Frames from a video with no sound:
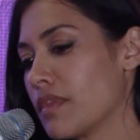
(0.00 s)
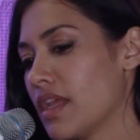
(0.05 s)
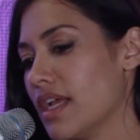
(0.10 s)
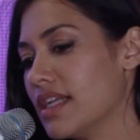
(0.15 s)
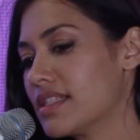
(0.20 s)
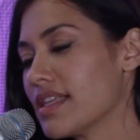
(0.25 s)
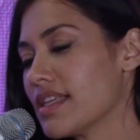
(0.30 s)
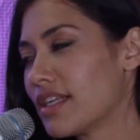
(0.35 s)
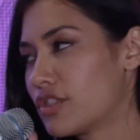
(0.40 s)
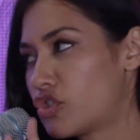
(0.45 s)

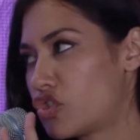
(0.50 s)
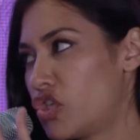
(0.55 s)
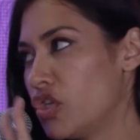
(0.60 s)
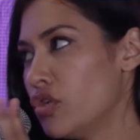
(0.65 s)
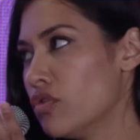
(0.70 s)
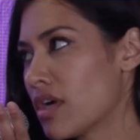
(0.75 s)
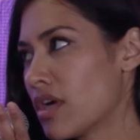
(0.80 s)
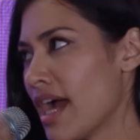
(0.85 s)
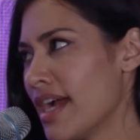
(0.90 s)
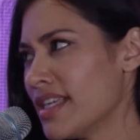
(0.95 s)
It's
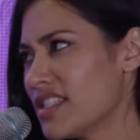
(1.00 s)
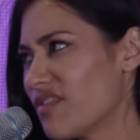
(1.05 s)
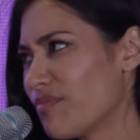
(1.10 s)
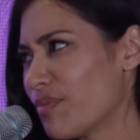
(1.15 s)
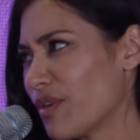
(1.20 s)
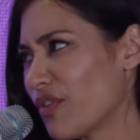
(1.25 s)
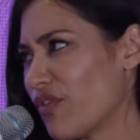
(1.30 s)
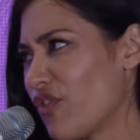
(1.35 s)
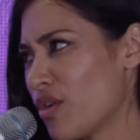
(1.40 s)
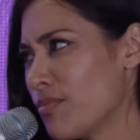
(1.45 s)
two kinds of
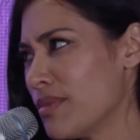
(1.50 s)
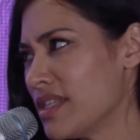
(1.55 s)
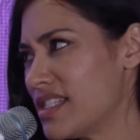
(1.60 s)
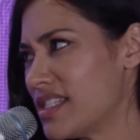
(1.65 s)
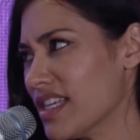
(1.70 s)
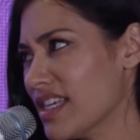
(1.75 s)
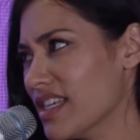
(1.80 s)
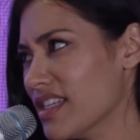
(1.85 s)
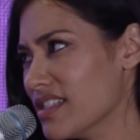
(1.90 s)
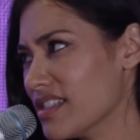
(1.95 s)

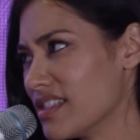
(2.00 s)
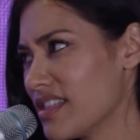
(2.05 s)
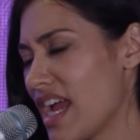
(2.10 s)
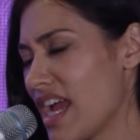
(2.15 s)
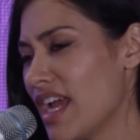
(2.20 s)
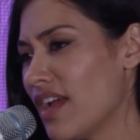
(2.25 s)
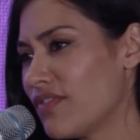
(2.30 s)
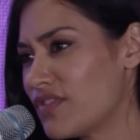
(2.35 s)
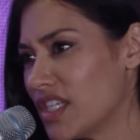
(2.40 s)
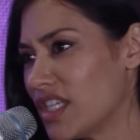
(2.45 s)
performances.
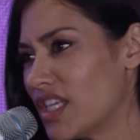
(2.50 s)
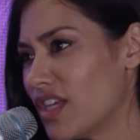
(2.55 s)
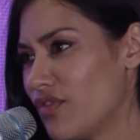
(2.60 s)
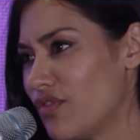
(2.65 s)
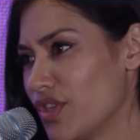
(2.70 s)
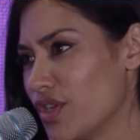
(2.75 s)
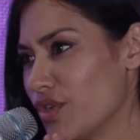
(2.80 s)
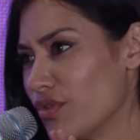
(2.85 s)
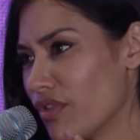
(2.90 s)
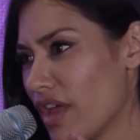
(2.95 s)
I have to
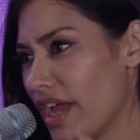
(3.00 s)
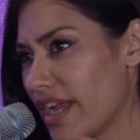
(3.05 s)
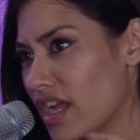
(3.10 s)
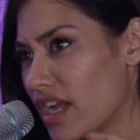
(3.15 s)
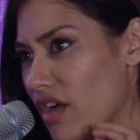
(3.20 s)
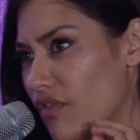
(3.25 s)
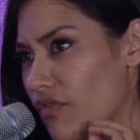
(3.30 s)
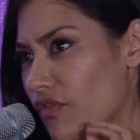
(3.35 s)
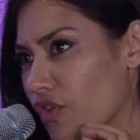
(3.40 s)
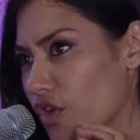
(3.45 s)
give you
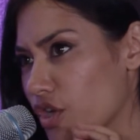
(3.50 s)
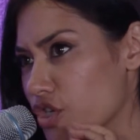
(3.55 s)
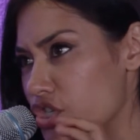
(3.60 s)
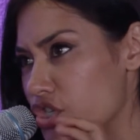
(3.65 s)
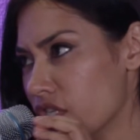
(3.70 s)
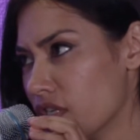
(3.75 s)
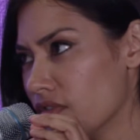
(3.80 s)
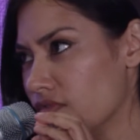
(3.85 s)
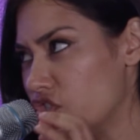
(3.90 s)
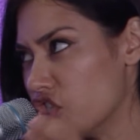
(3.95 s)
a
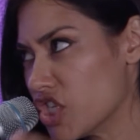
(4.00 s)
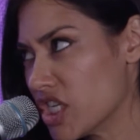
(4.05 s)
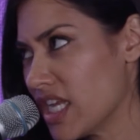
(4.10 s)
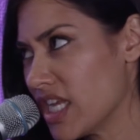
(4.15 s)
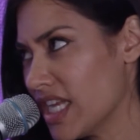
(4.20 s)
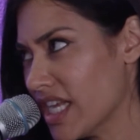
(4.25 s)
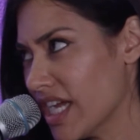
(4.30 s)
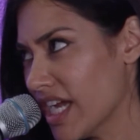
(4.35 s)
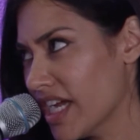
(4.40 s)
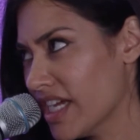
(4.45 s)
version of
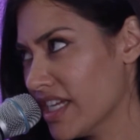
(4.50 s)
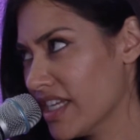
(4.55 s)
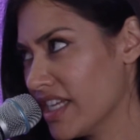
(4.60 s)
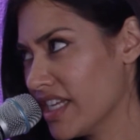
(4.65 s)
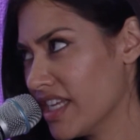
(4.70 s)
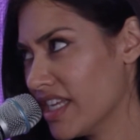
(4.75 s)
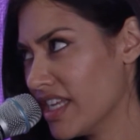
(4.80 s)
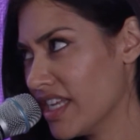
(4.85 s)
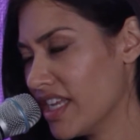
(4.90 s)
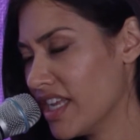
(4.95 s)
Janina,
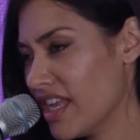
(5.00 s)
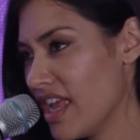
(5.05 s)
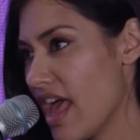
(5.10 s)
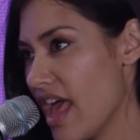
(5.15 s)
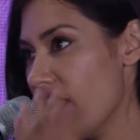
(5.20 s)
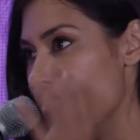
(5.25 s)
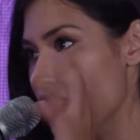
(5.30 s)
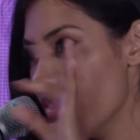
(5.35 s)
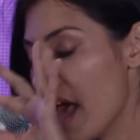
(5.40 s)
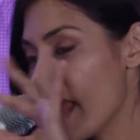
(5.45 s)

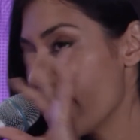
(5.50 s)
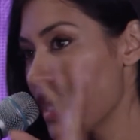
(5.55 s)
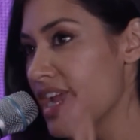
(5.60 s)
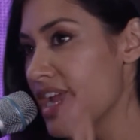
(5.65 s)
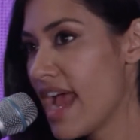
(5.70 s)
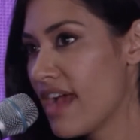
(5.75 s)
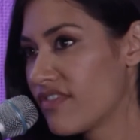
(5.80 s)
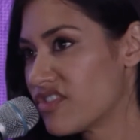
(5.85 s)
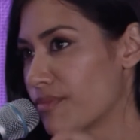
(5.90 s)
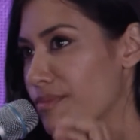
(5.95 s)
and then I
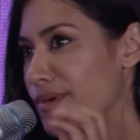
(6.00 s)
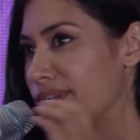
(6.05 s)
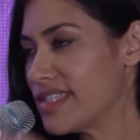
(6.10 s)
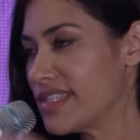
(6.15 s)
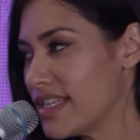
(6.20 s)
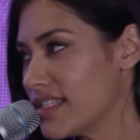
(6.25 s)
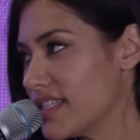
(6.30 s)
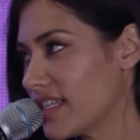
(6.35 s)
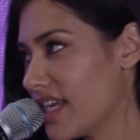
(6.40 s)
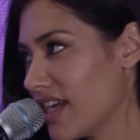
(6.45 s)
have to
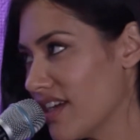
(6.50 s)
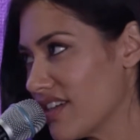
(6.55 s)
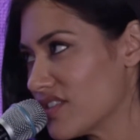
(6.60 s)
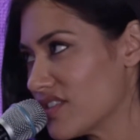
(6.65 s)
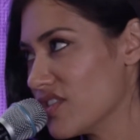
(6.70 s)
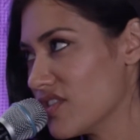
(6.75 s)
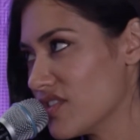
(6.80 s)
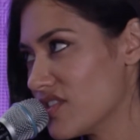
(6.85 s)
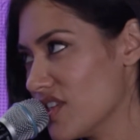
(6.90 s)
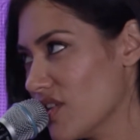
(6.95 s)
present a
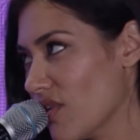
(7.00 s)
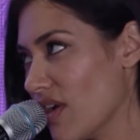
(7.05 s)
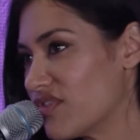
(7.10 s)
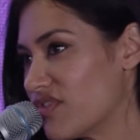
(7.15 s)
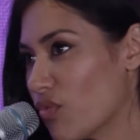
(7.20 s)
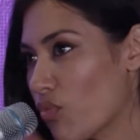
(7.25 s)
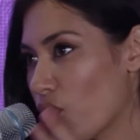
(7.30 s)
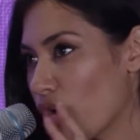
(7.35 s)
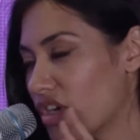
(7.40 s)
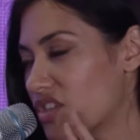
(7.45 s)
character to you. I have
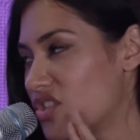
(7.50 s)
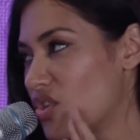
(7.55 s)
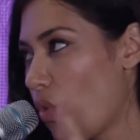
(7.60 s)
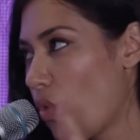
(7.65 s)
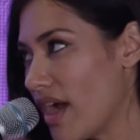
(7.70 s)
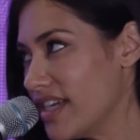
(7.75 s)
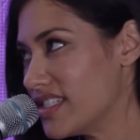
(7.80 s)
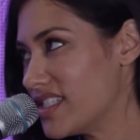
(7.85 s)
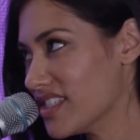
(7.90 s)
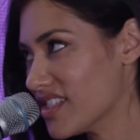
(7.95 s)
to work
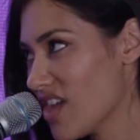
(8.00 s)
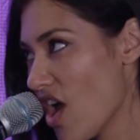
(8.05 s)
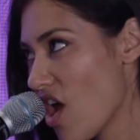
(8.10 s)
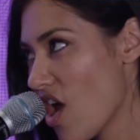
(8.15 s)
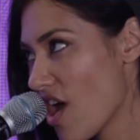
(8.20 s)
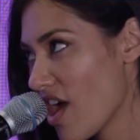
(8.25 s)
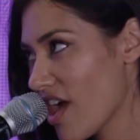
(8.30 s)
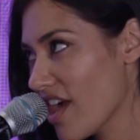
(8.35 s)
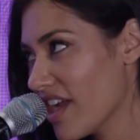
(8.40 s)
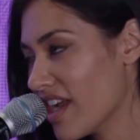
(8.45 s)
twice as
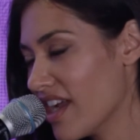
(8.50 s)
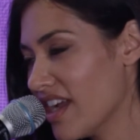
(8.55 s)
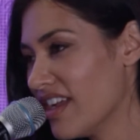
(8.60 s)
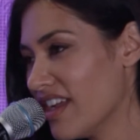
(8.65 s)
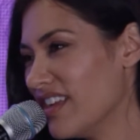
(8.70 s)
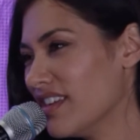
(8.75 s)
hard.